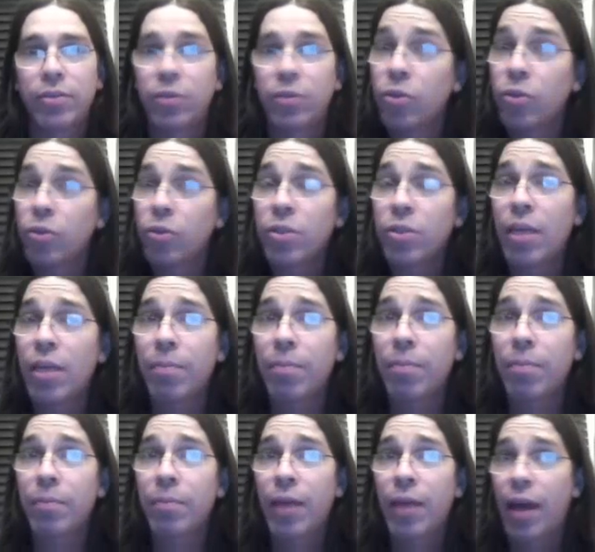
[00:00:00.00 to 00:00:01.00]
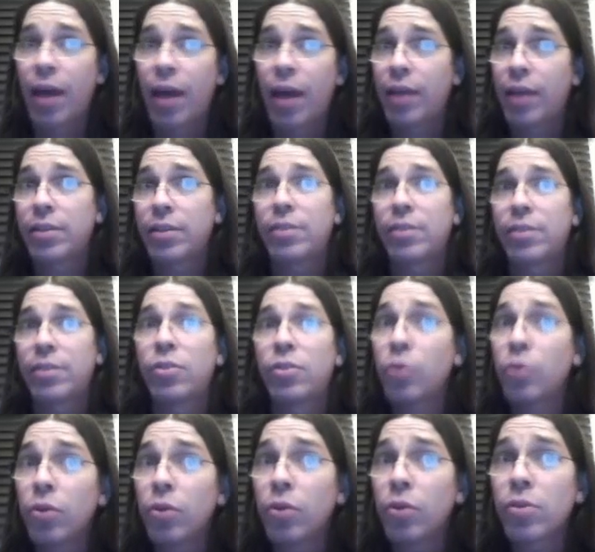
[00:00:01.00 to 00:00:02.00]
Use them as
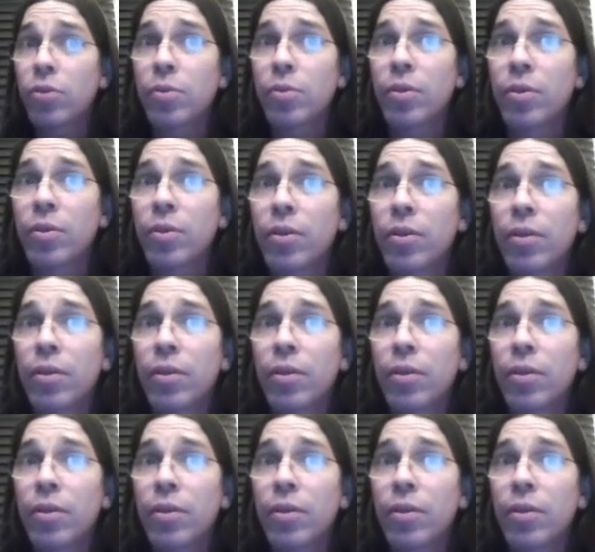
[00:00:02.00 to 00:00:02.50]
tools.